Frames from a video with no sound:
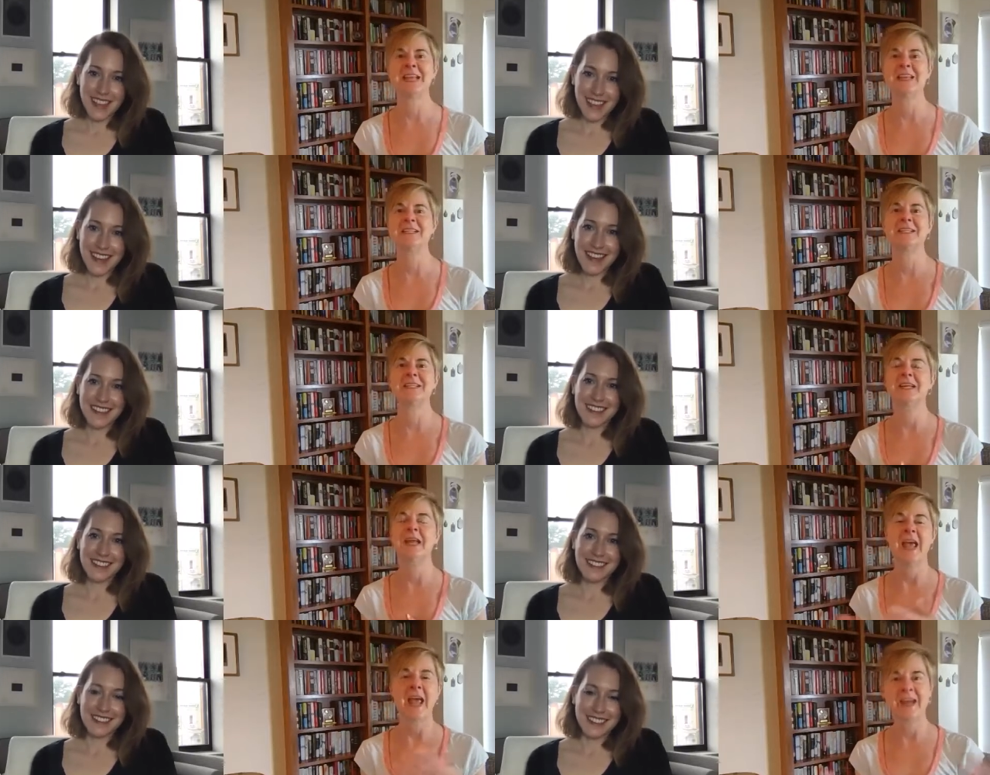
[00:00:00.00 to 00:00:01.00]
Speaker 1: and to
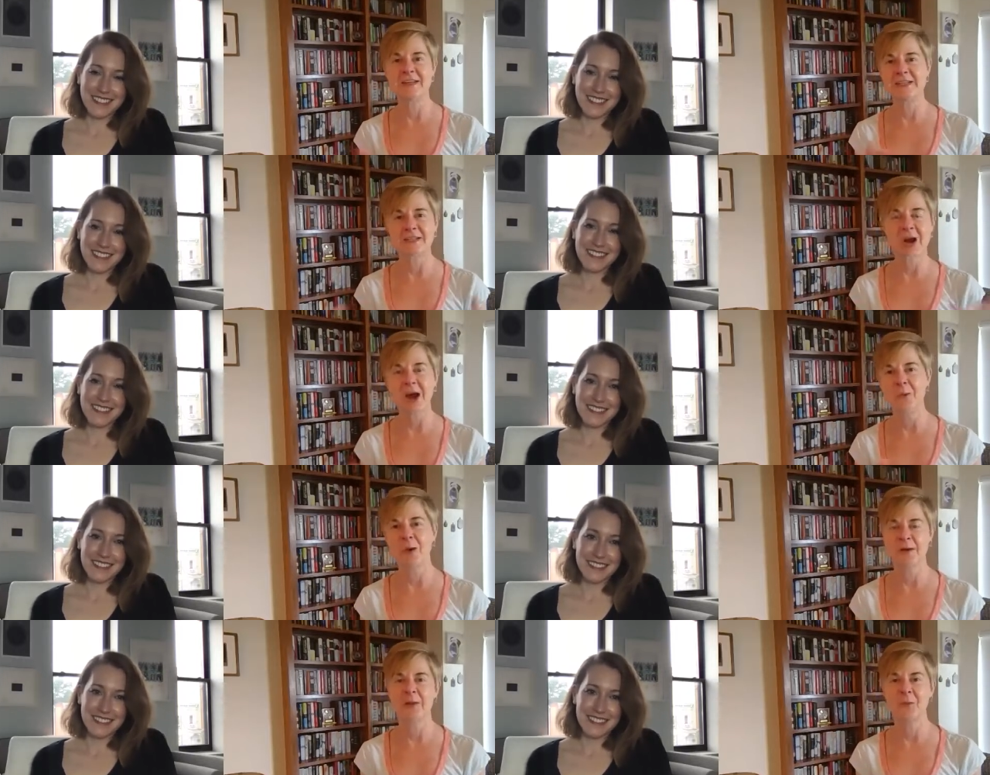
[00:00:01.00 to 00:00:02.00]
and to talk
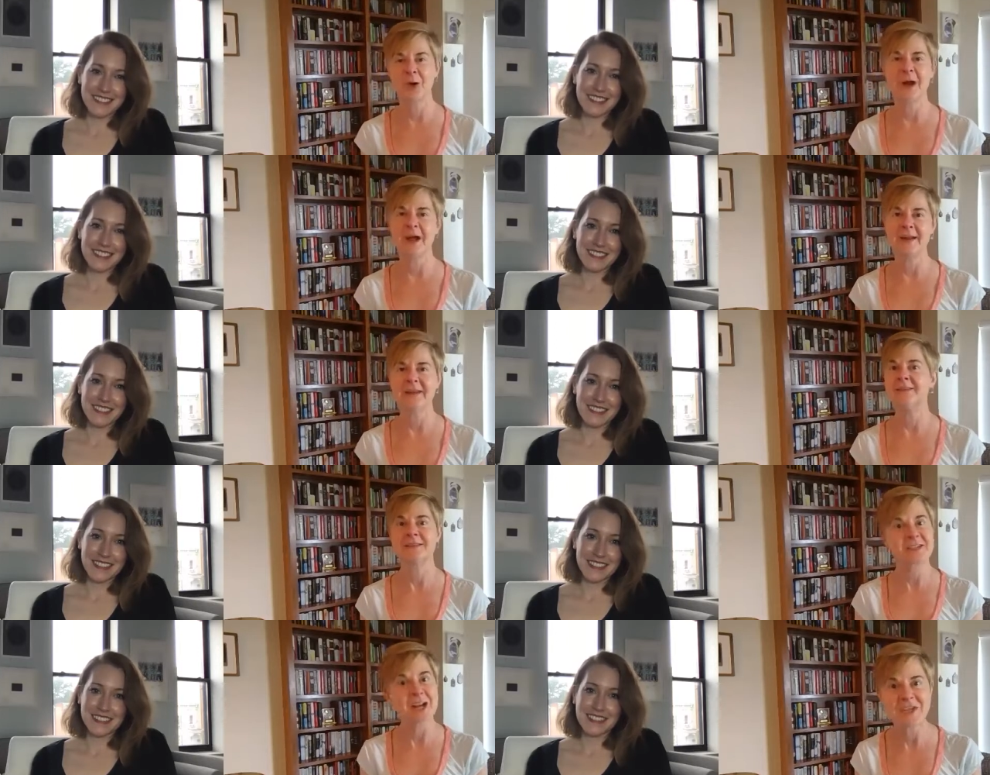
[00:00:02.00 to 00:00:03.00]
one on one and
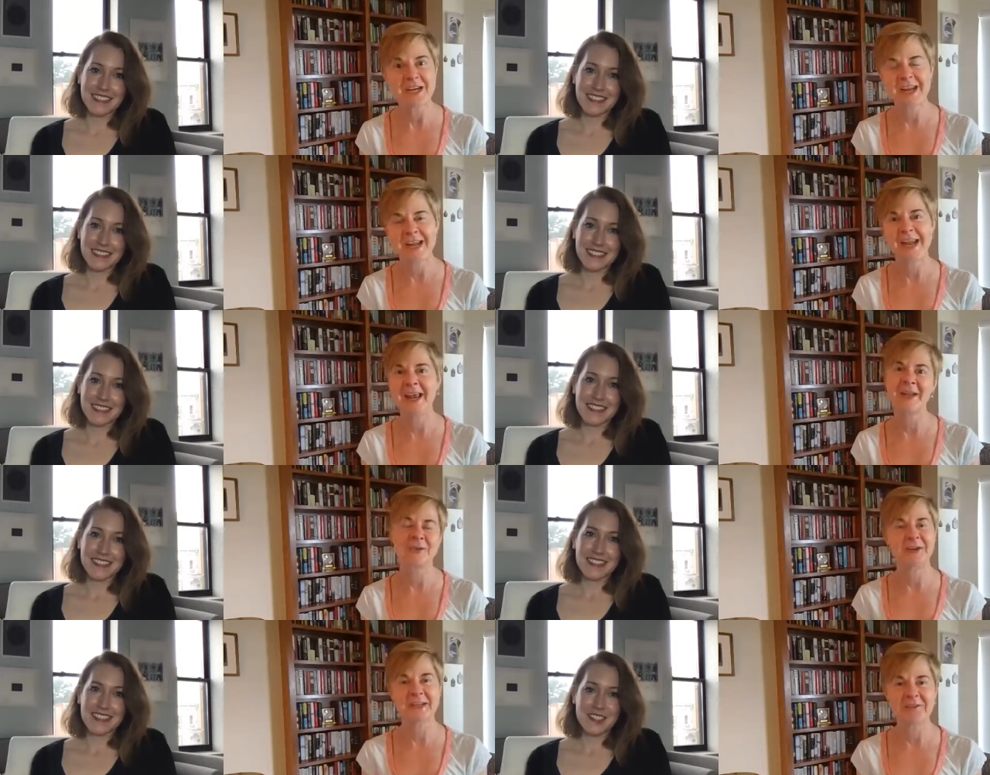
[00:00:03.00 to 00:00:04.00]
to touch a
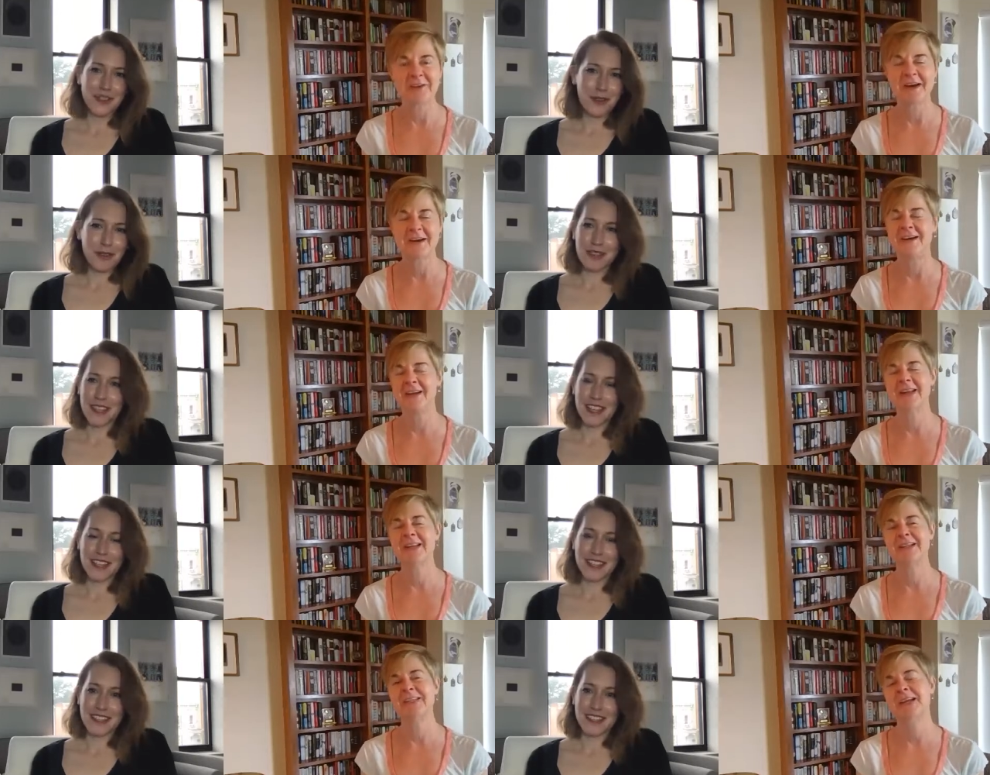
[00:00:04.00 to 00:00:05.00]
hand or to give a hug
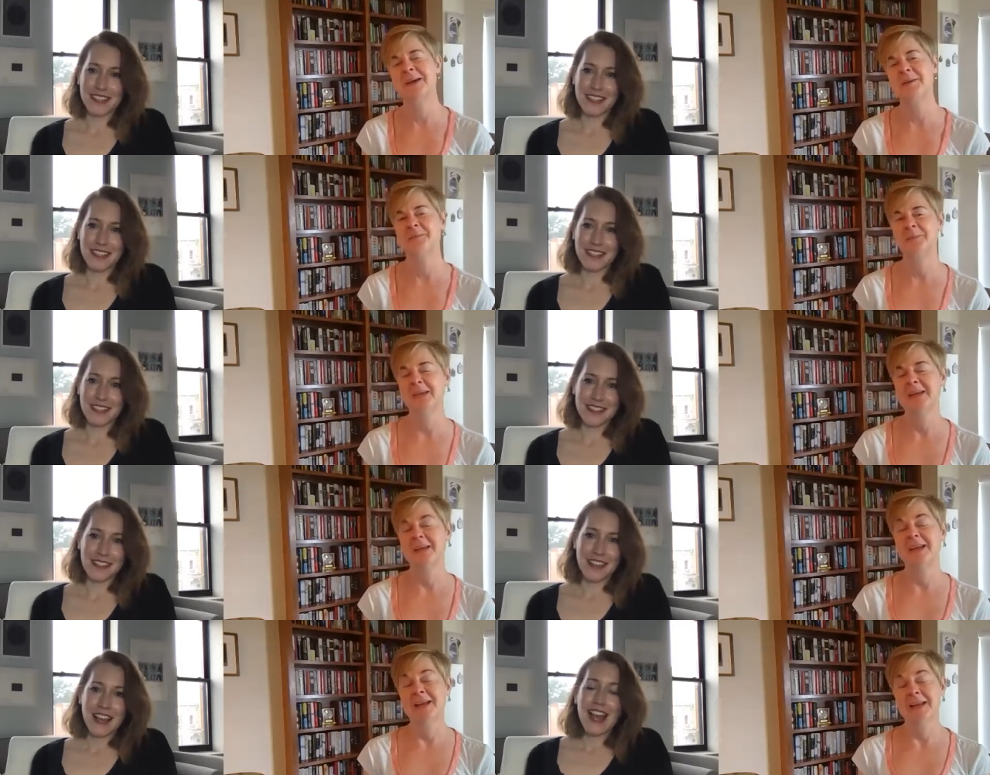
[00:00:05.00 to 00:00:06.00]
and it's um
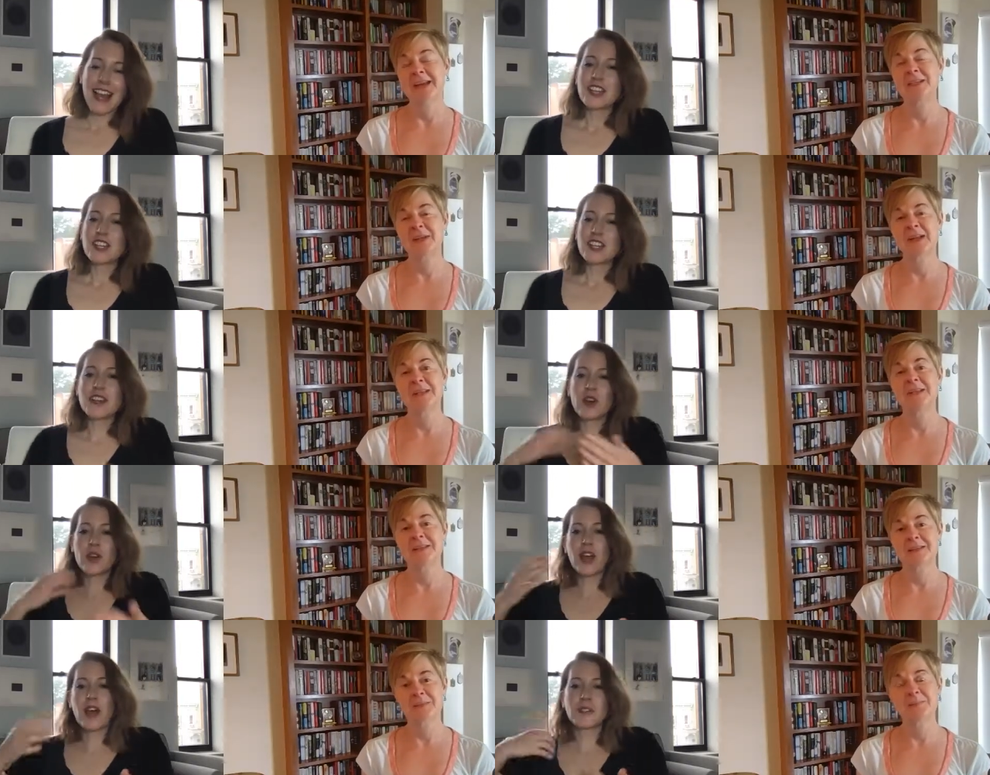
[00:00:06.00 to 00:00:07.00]
Speaker 2: and the like
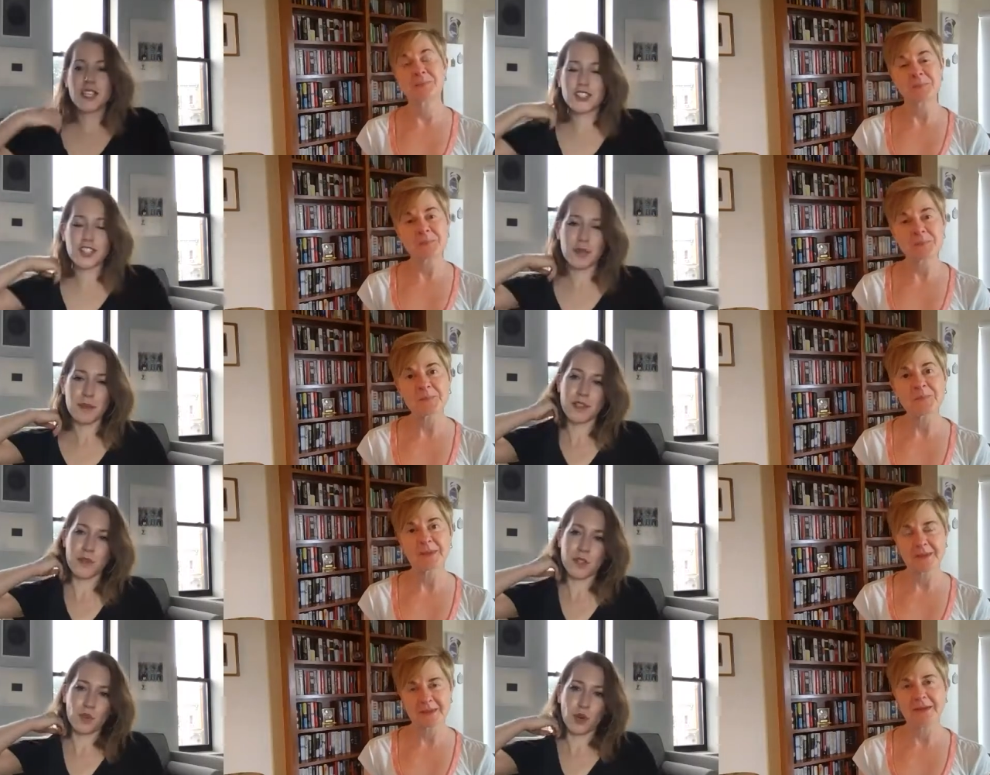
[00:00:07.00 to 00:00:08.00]
conversation can be so
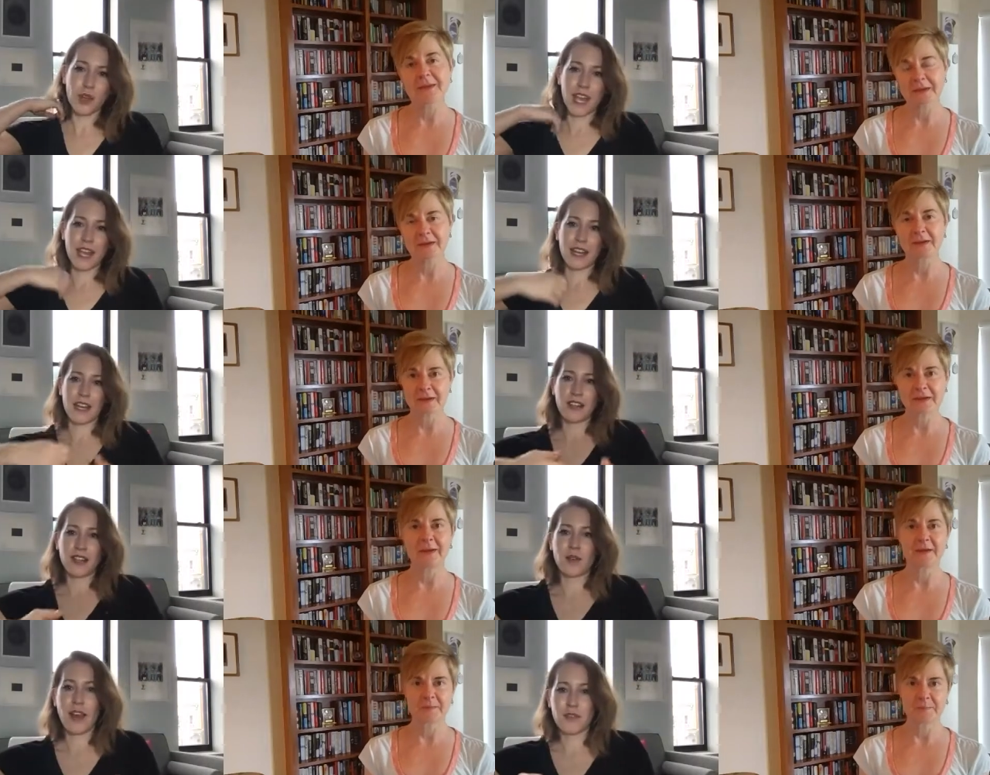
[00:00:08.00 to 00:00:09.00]
much more organic like
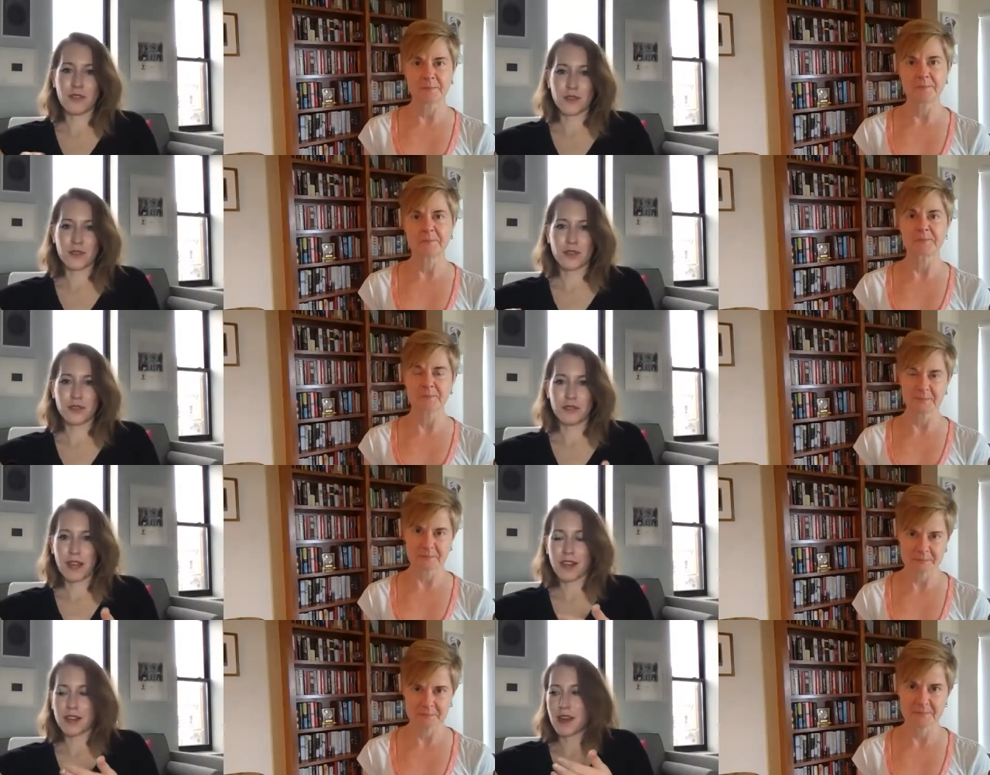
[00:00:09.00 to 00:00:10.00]
you have those sort of
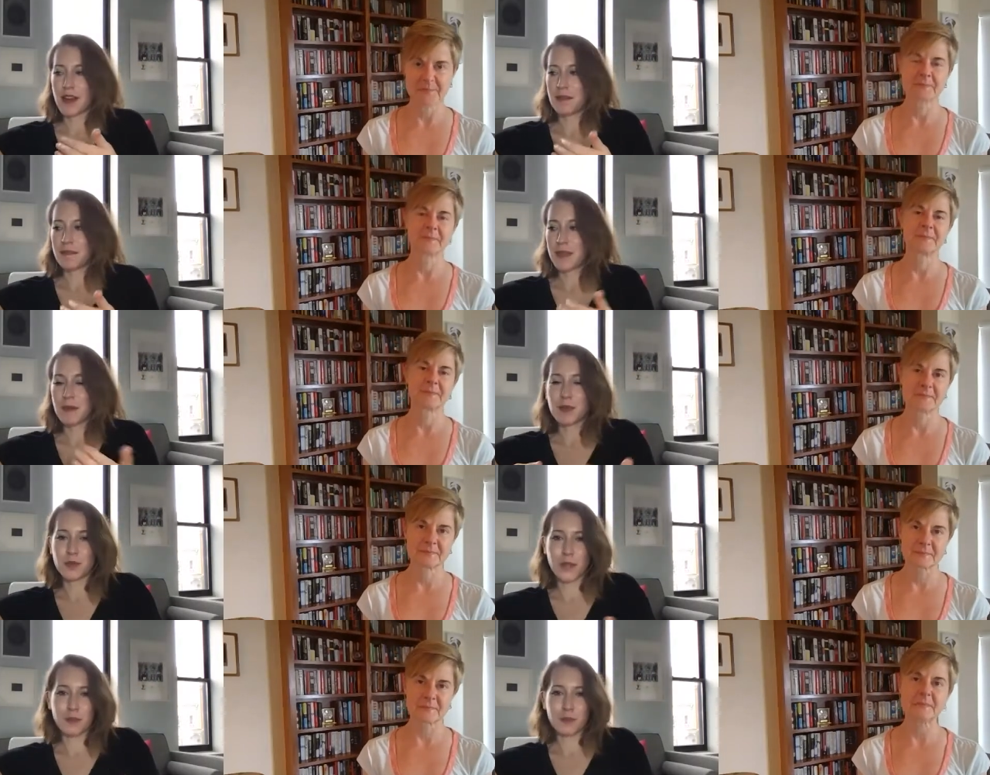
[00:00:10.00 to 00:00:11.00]
like um in
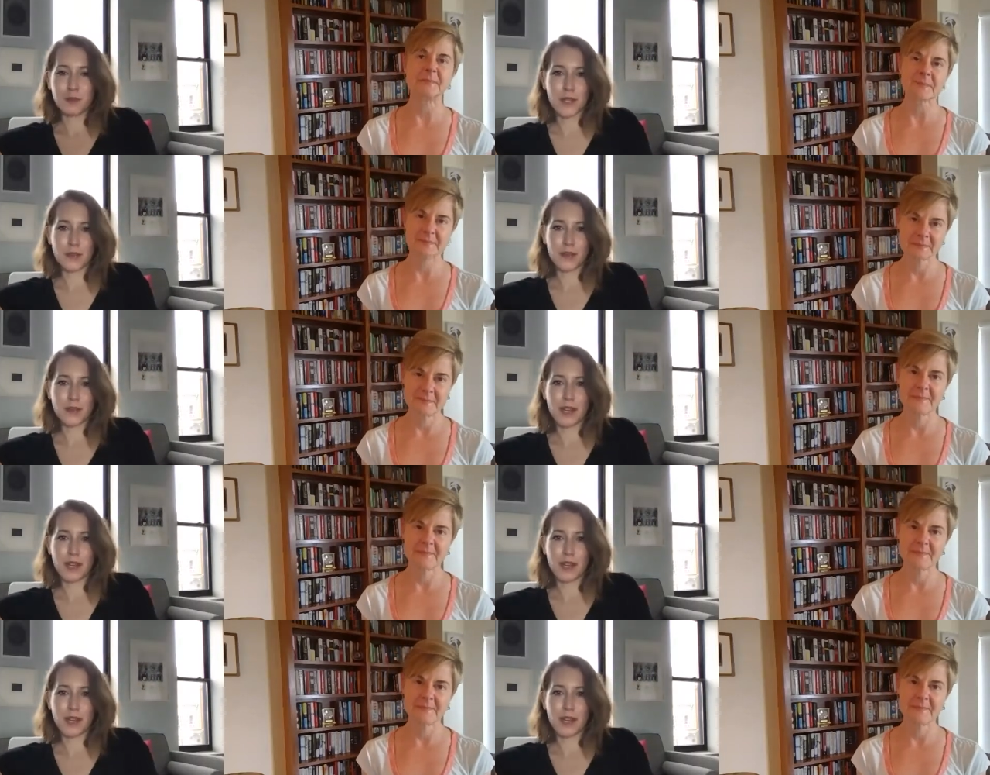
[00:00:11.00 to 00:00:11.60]
between moments where you can